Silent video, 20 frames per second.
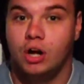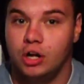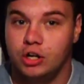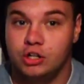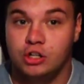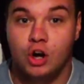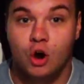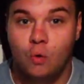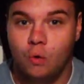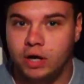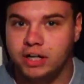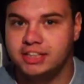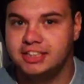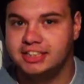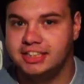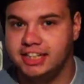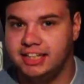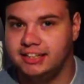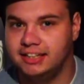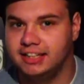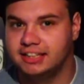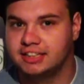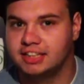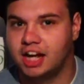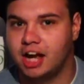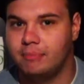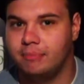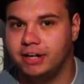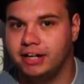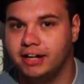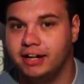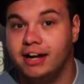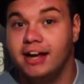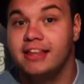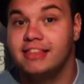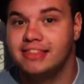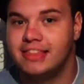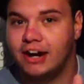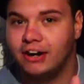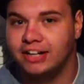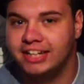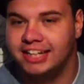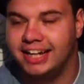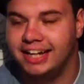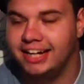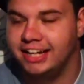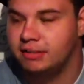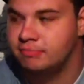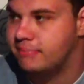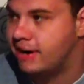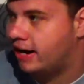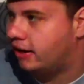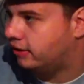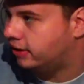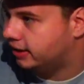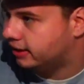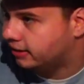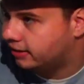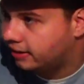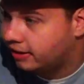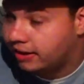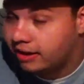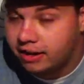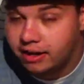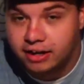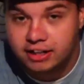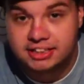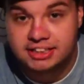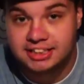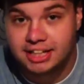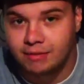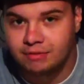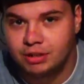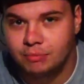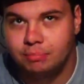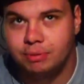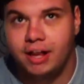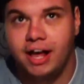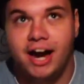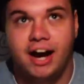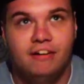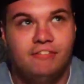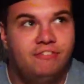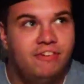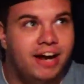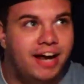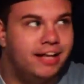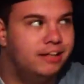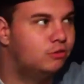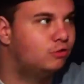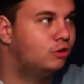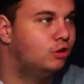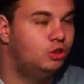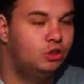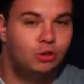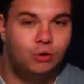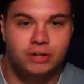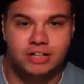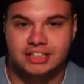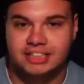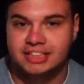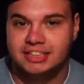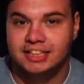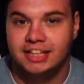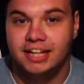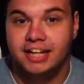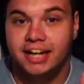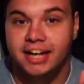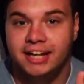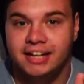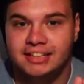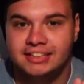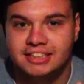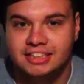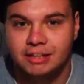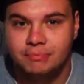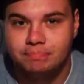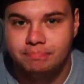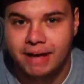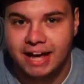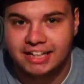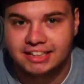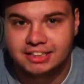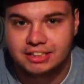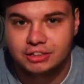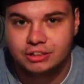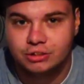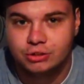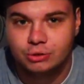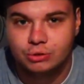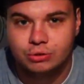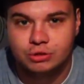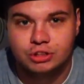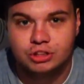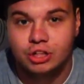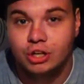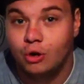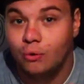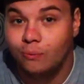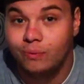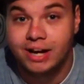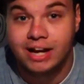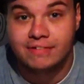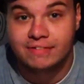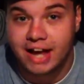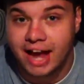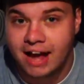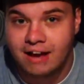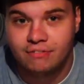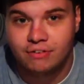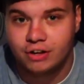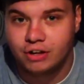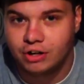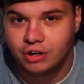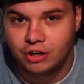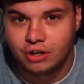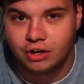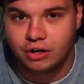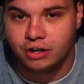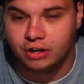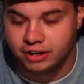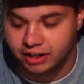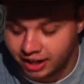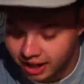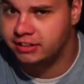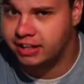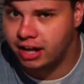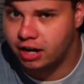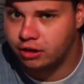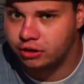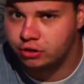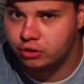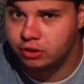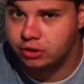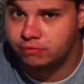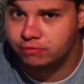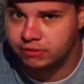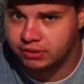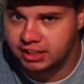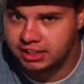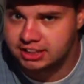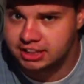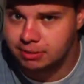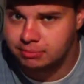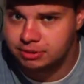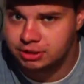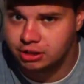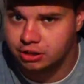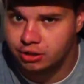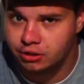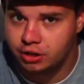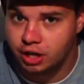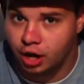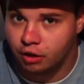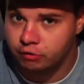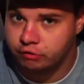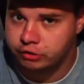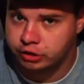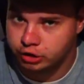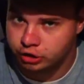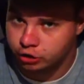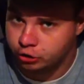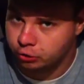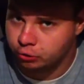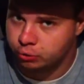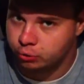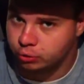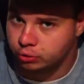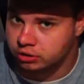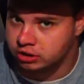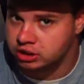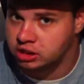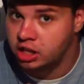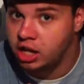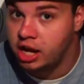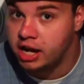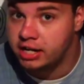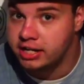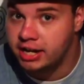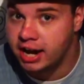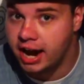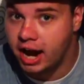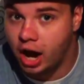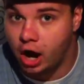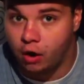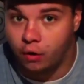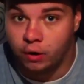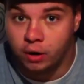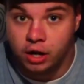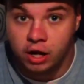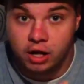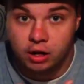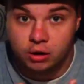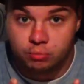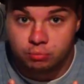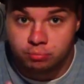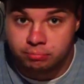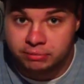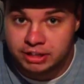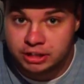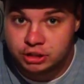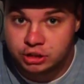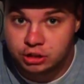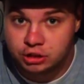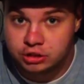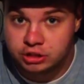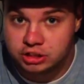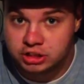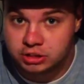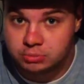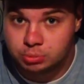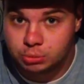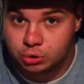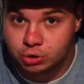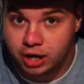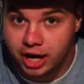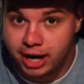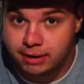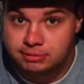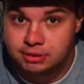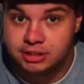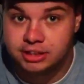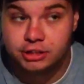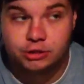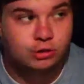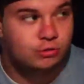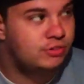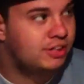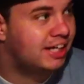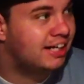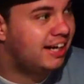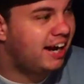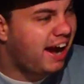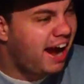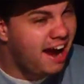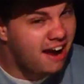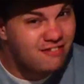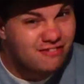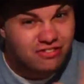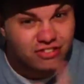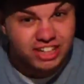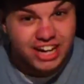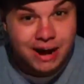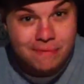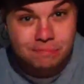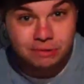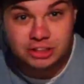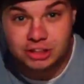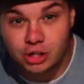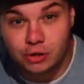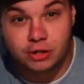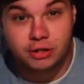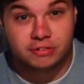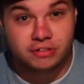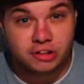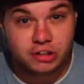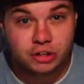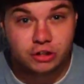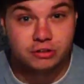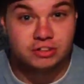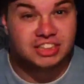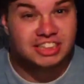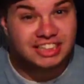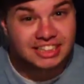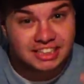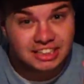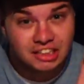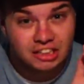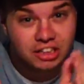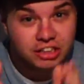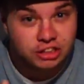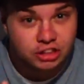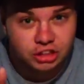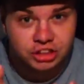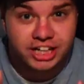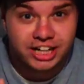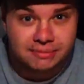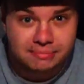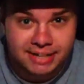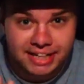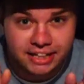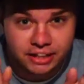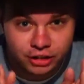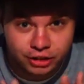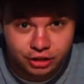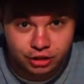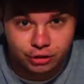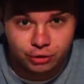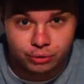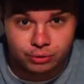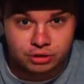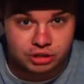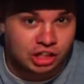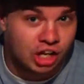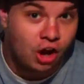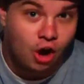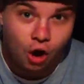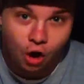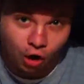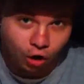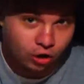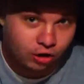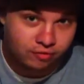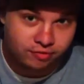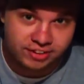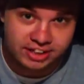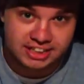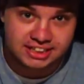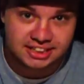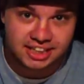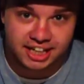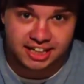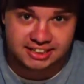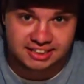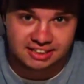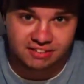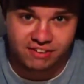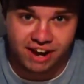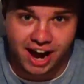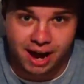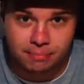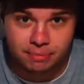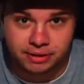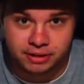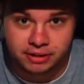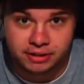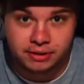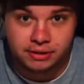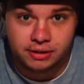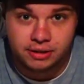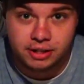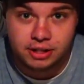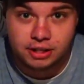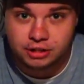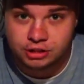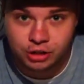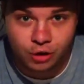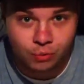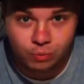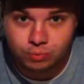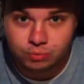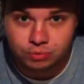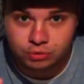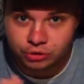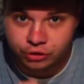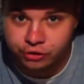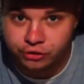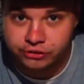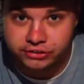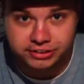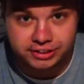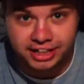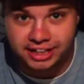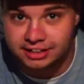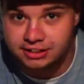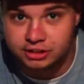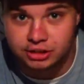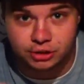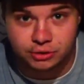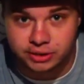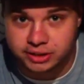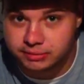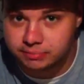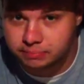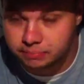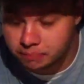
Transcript: No one's seen this coming. They're getting married. Septiplier fans rejoice. It is the best news we have ever heard. That'll do it for this episode of The News. Now, be sure to subscribe so that you get every episode of the news. This is legitimate news. All of these things have happened. Don't look into it.